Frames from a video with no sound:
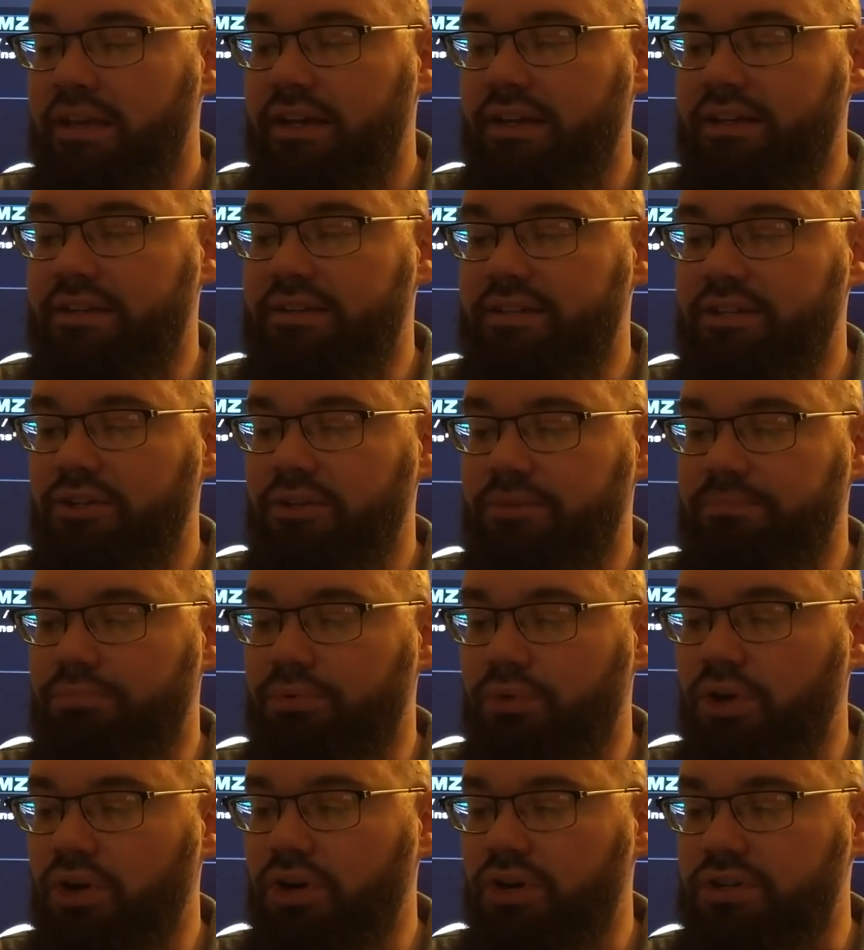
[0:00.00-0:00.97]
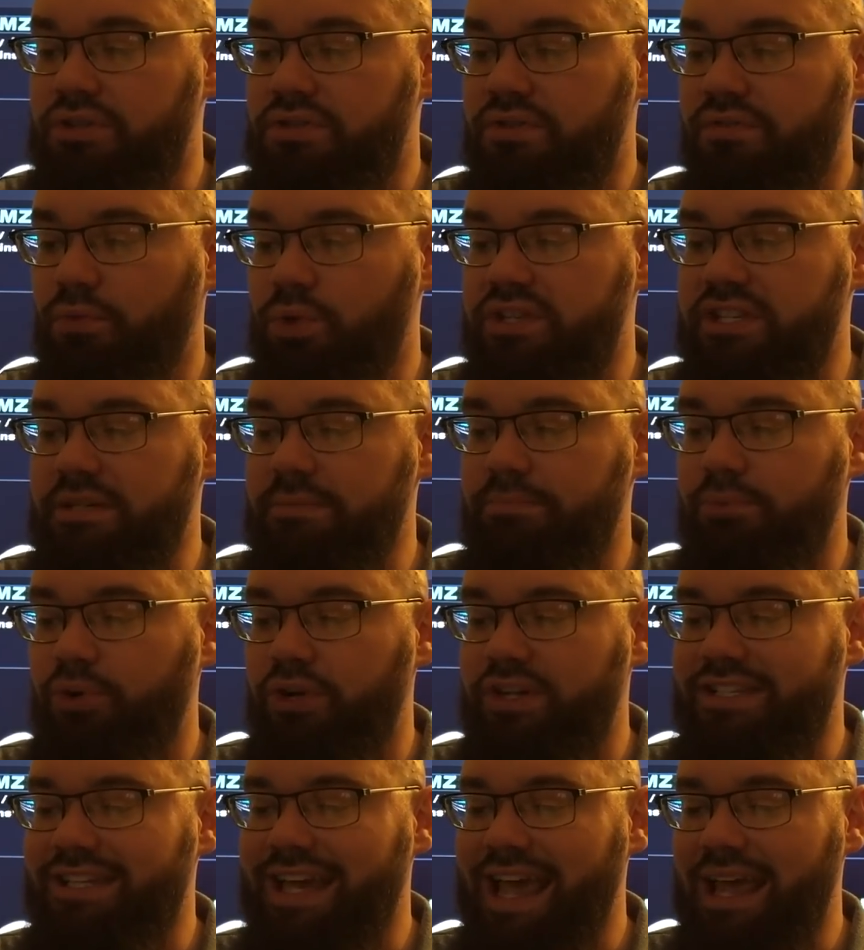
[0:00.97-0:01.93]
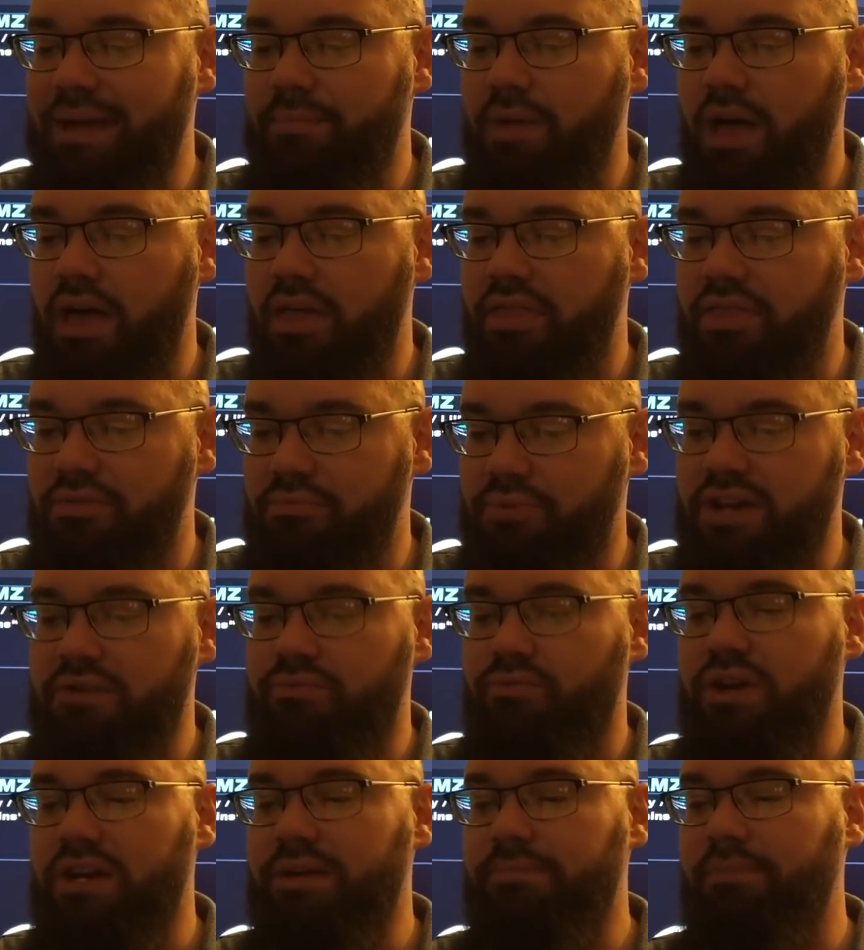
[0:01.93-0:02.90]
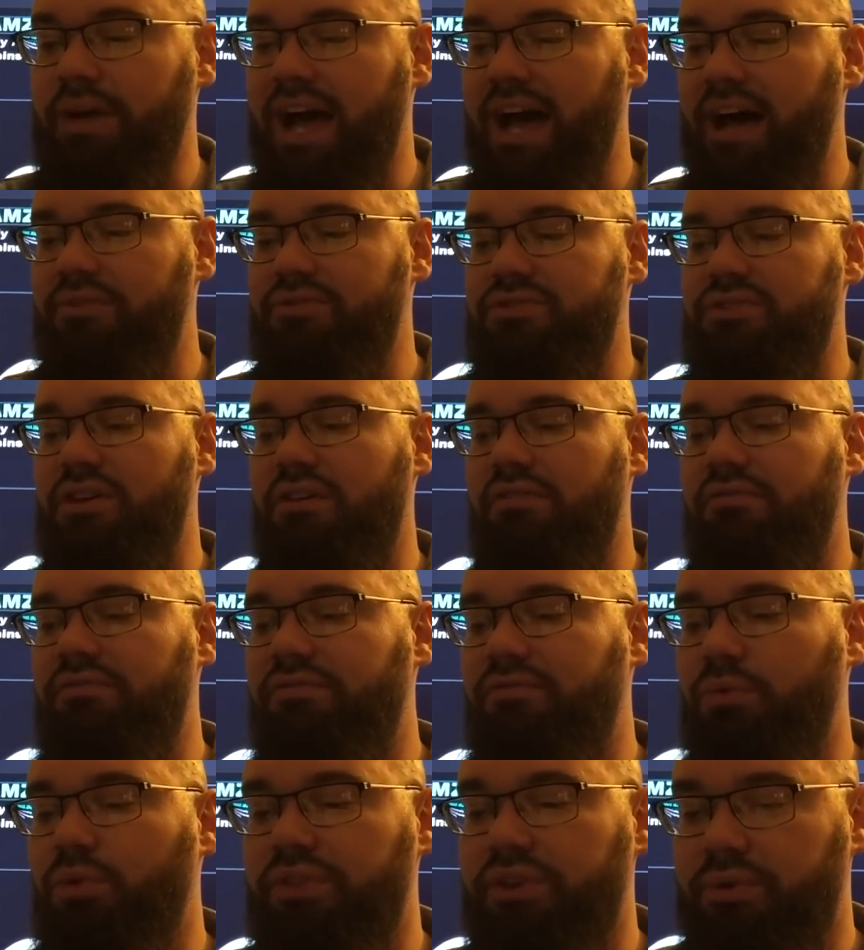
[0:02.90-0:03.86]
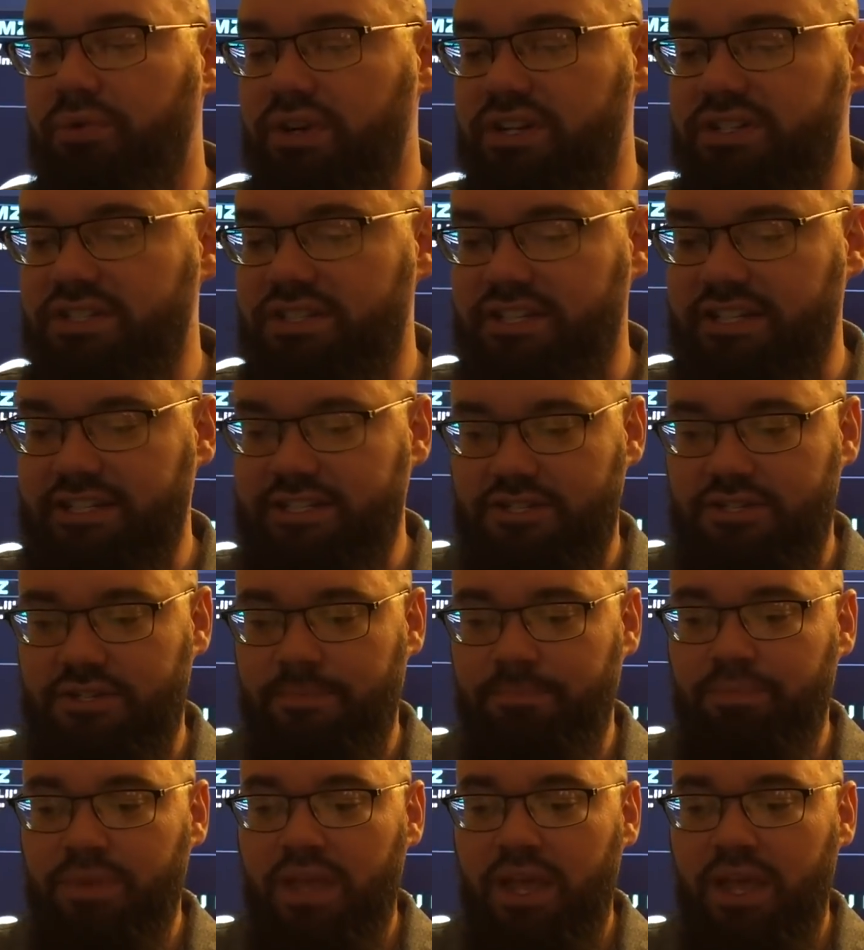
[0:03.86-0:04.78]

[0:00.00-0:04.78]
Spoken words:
And Dylan Brooks, 14 points a game, 3 rebounds for the Grizzlies.